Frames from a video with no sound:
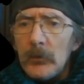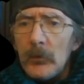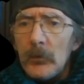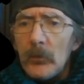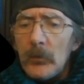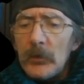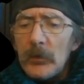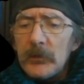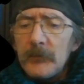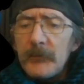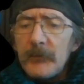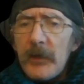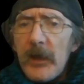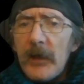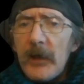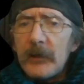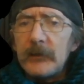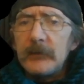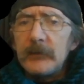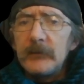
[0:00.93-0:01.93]
Welcome
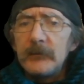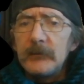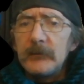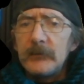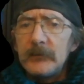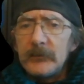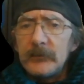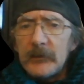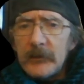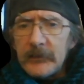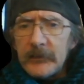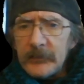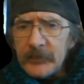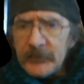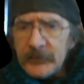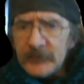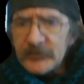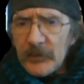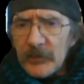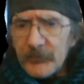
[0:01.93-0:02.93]
back.
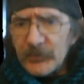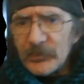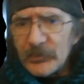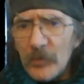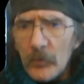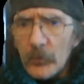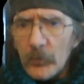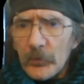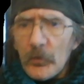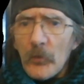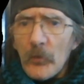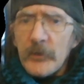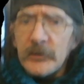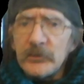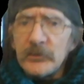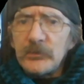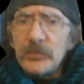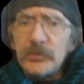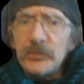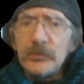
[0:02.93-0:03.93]
In this episode, we're
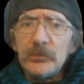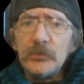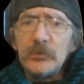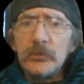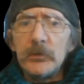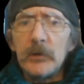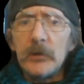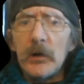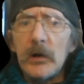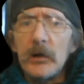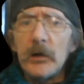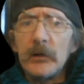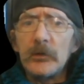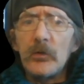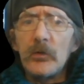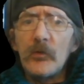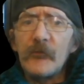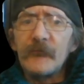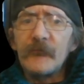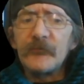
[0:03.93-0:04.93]
going to
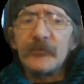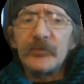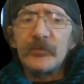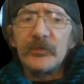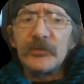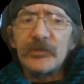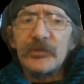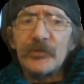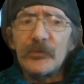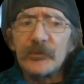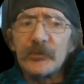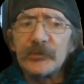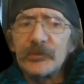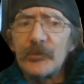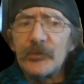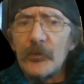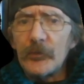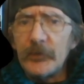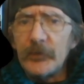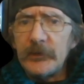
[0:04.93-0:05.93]
go over the short
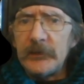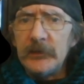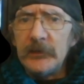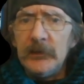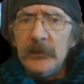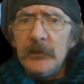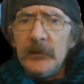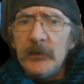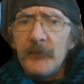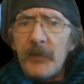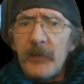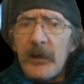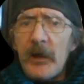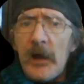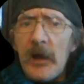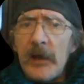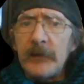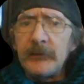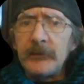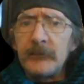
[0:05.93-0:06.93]
story by
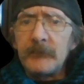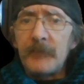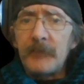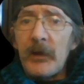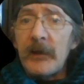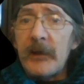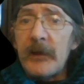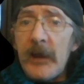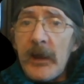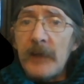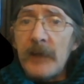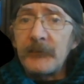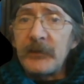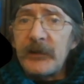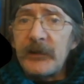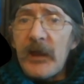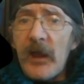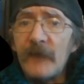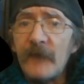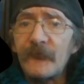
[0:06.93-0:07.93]
Anne
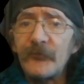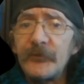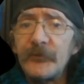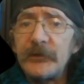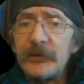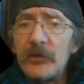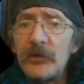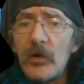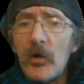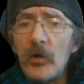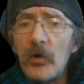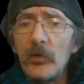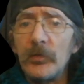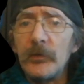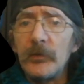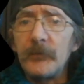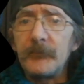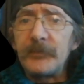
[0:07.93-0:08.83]
McCaffrey called